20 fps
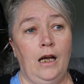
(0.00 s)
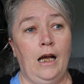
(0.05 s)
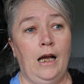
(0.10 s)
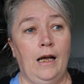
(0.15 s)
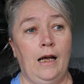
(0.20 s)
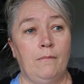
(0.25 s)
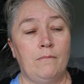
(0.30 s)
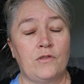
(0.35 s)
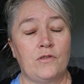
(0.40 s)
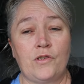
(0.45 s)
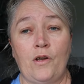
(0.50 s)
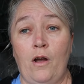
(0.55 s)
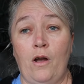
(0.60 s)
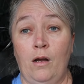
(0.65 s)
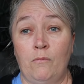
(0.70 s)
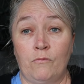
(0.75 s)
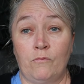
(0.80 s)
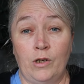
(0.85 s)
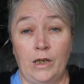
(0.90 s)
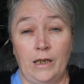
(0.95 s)
um, so
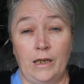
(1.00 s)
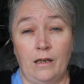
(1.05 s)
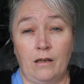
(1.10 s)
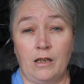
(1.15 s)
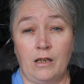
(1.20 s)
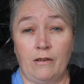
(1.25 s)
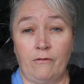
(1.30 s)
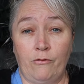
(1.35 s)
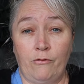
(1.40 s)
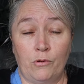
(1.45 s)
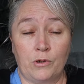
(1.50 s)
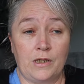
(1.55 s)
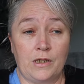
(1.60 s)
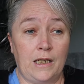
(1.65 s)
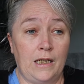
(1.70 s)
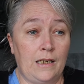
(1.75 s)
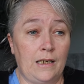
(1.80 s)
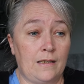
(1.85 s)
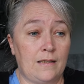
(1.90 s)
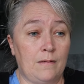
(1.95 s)
I'm really looking forward to
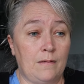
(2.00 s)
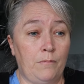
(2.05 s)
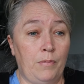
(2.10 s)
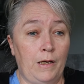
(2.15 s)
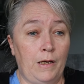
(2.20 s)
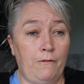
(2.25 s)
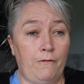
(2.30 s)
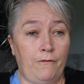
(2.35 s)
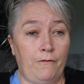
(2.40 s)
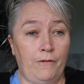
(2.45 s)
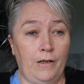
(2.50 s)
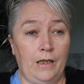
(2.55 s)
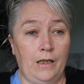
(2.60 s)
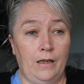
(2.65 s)
getting some beef